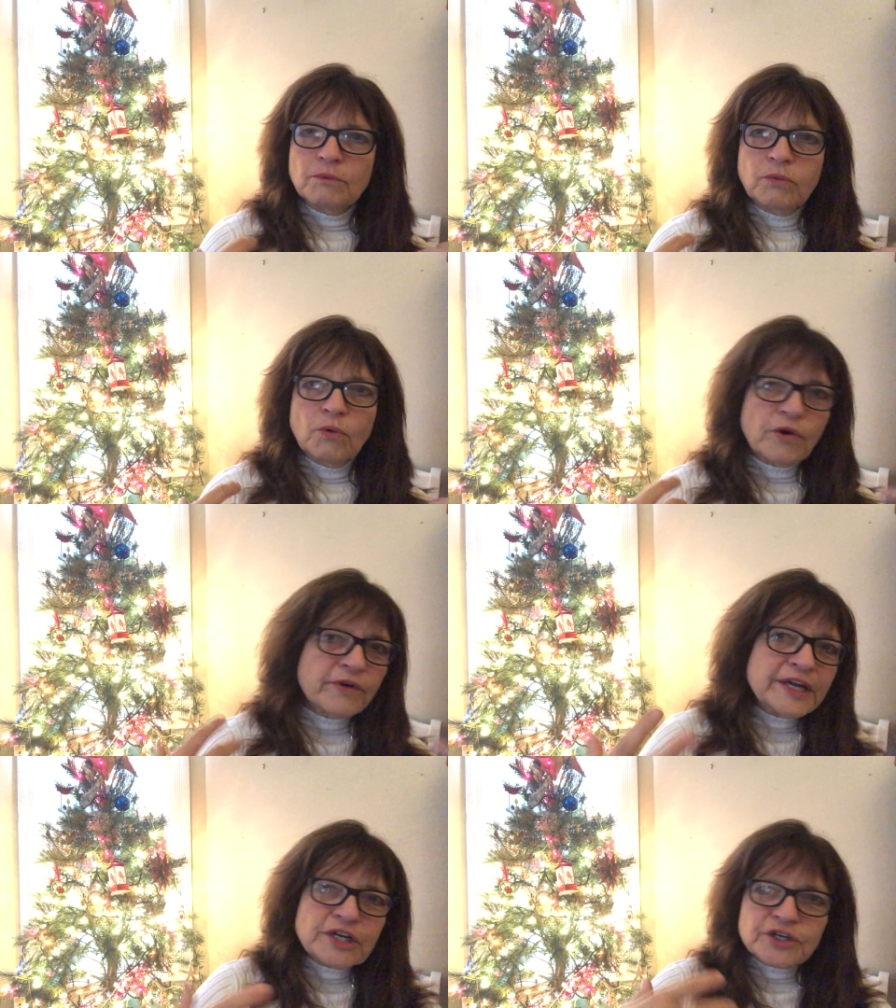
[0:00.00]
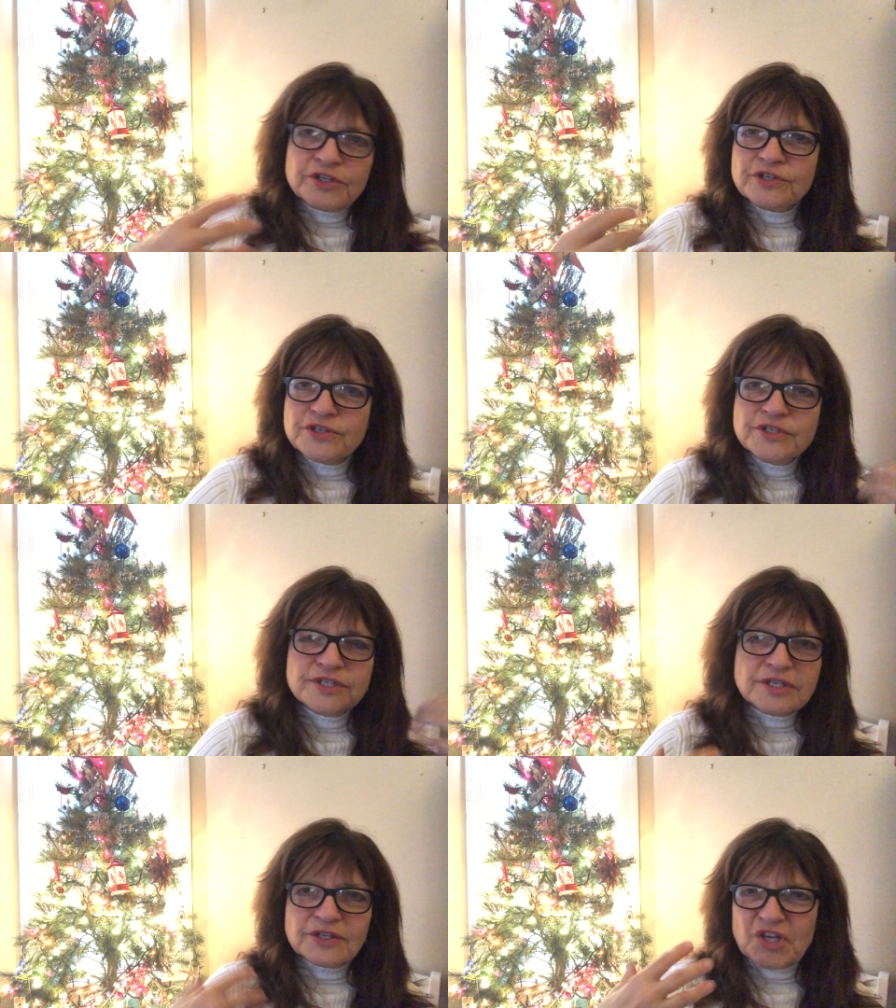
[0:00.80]

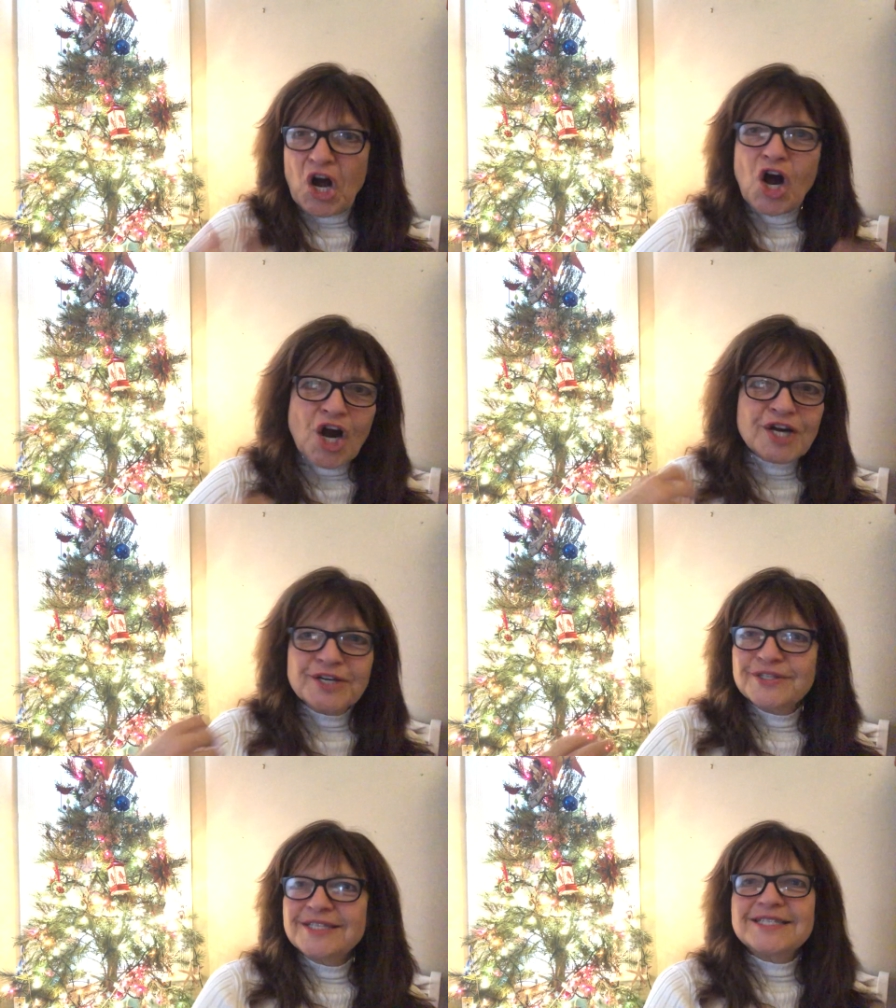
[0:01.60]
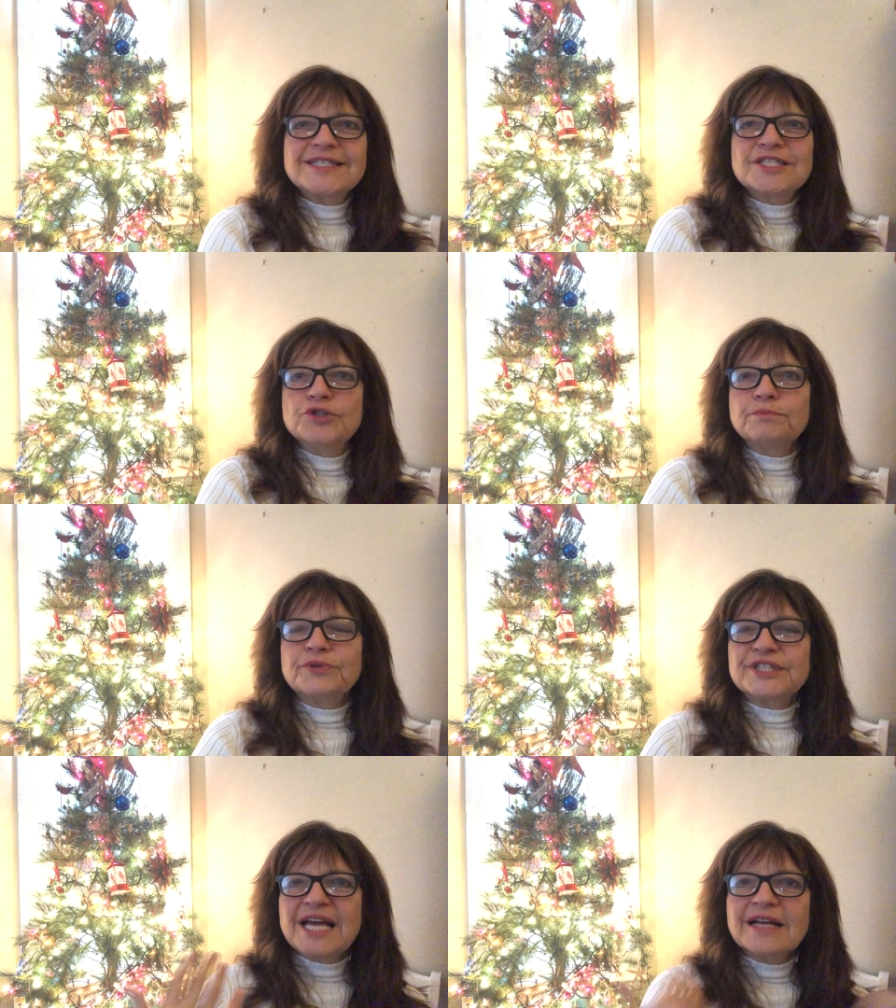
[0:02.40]
warriors, guards to
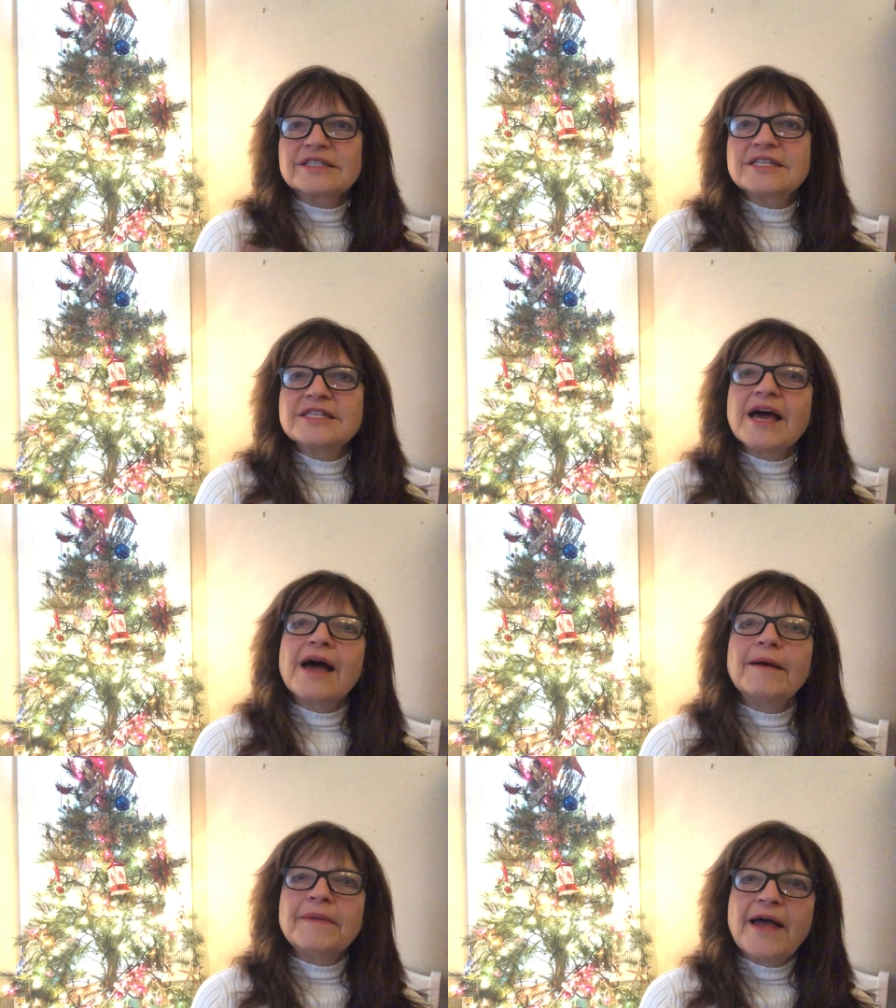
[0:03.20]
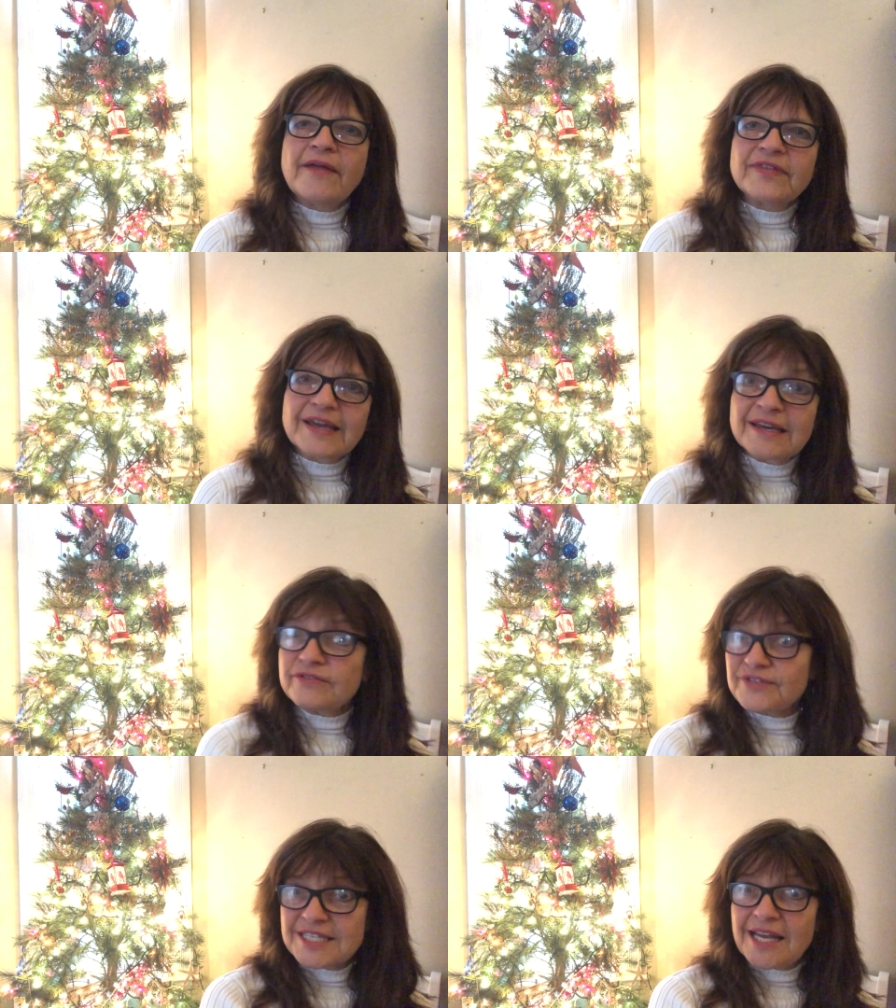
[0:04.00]
protect them and the
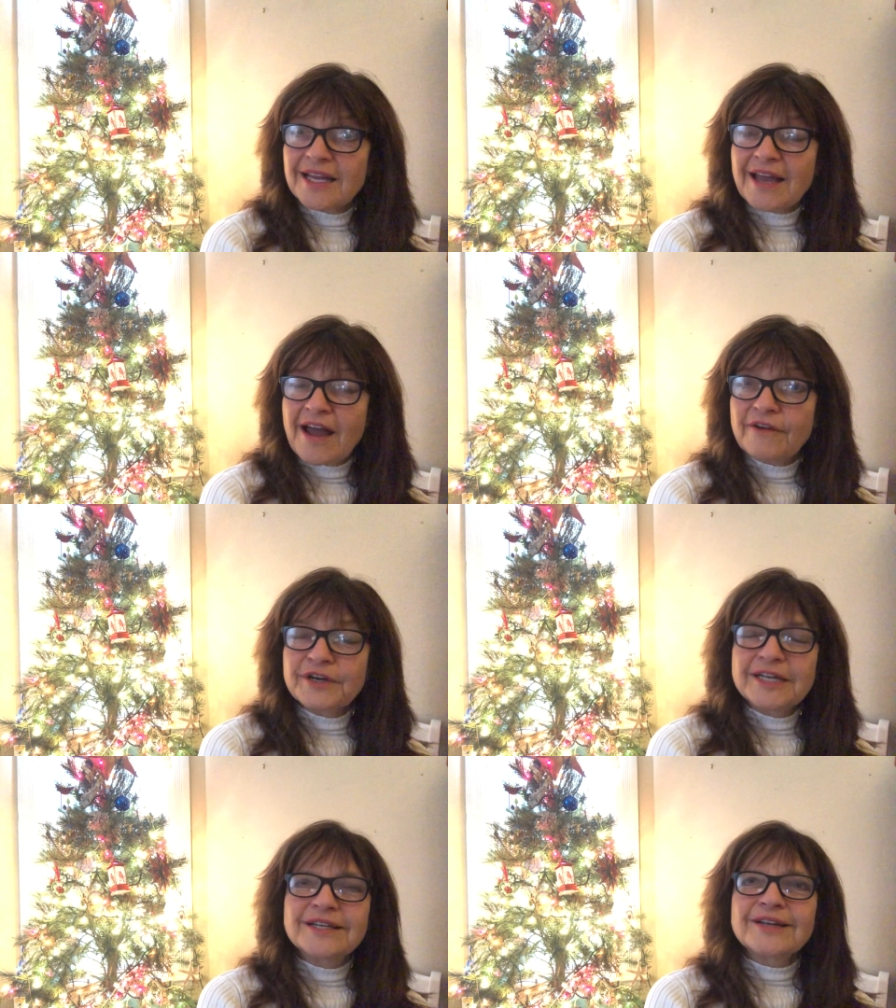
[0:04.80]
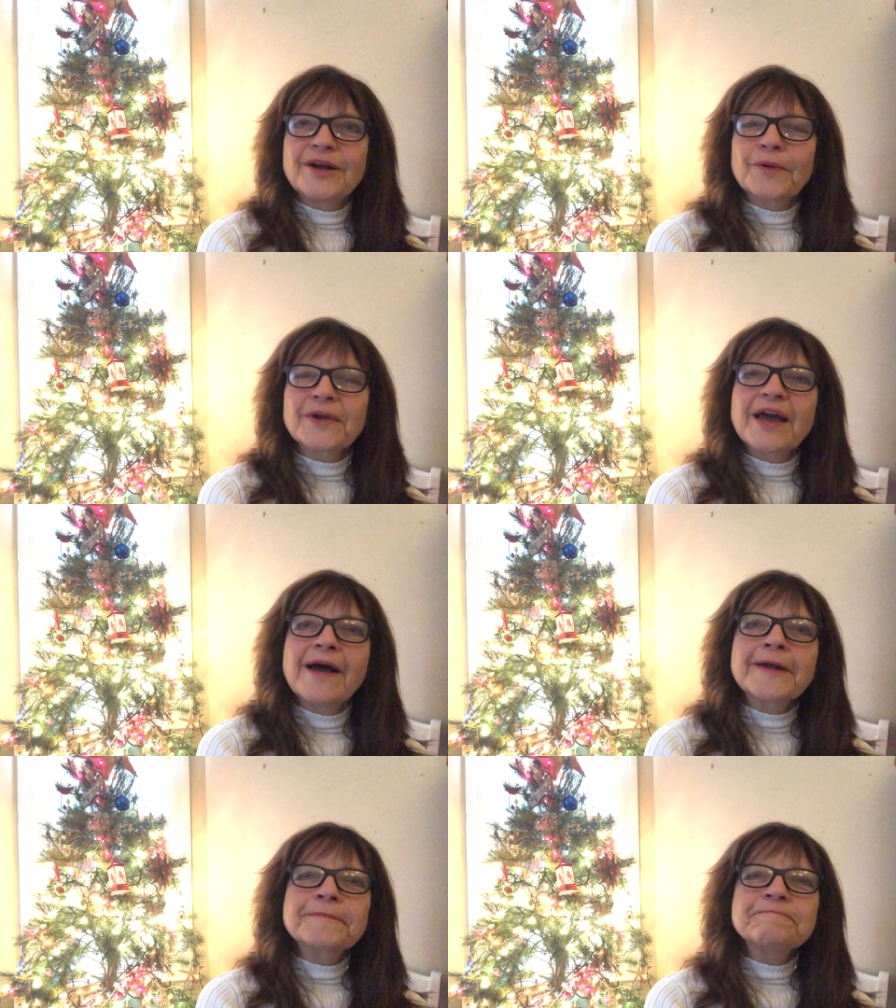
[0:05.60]
gifts they carried, okay?